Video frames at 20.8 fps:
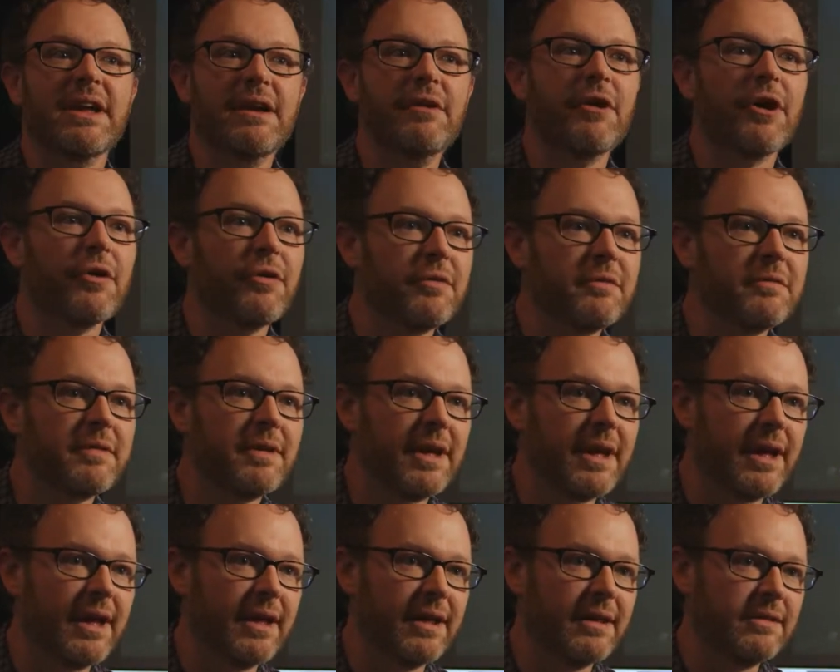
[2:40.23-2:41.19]
a hero
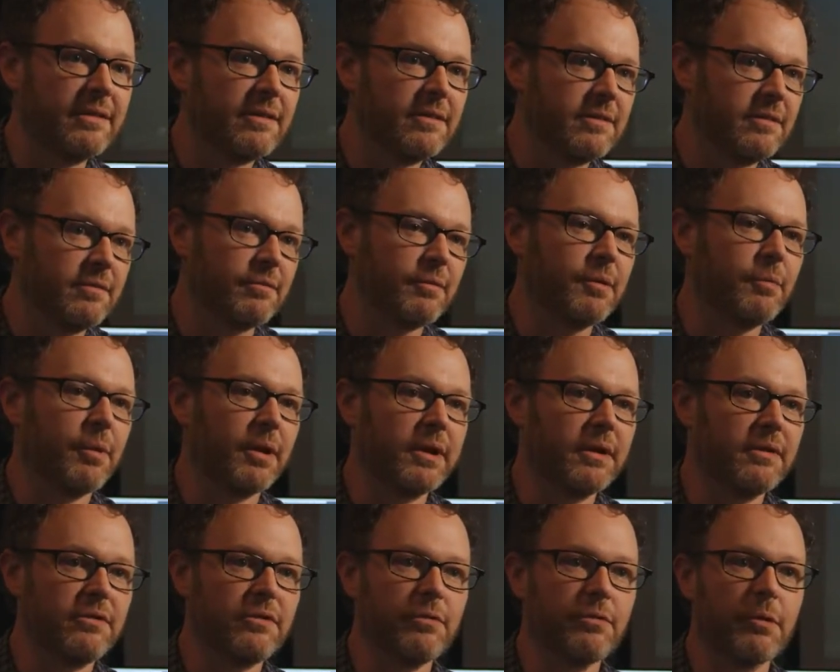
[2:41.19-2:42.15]
and we
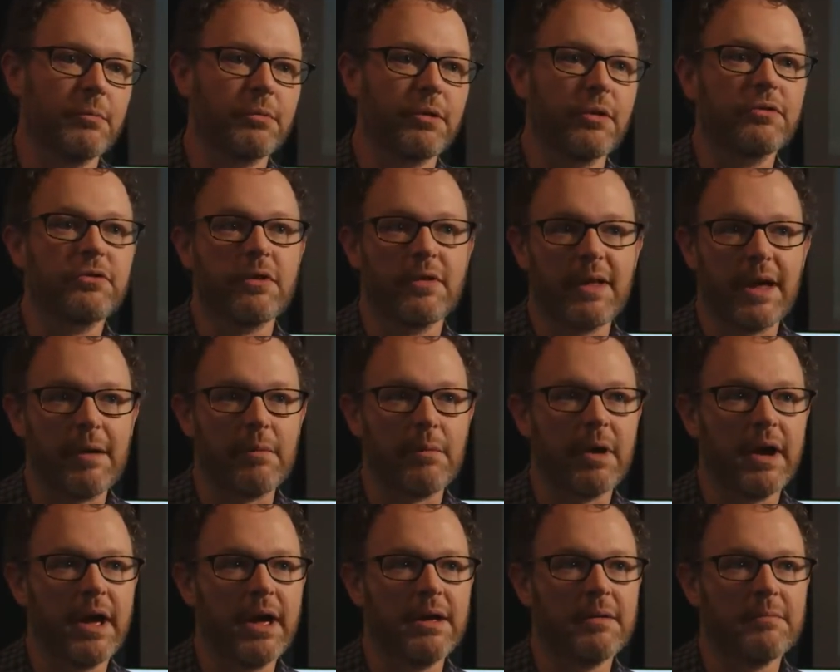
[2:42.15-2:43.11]
wanted to approach it that
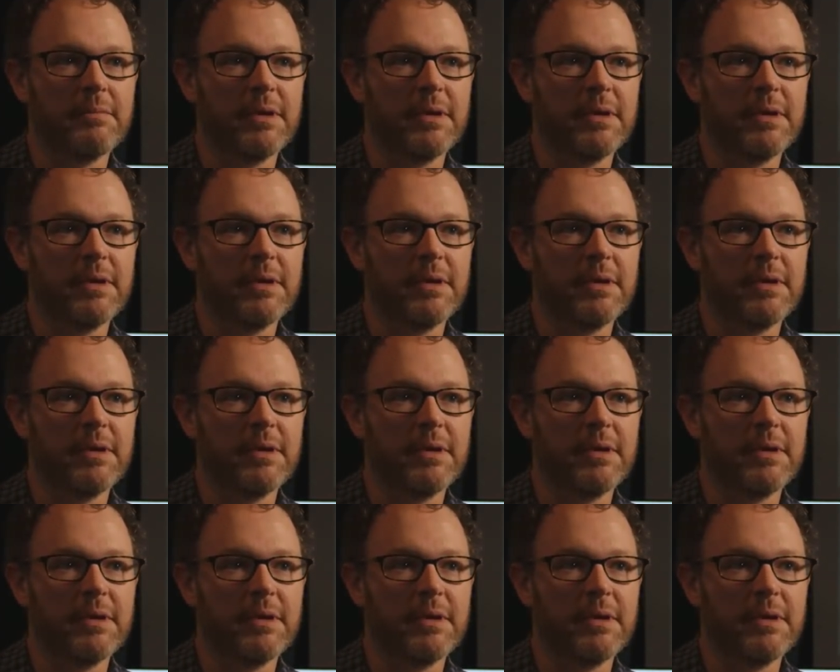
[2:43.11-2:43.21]
way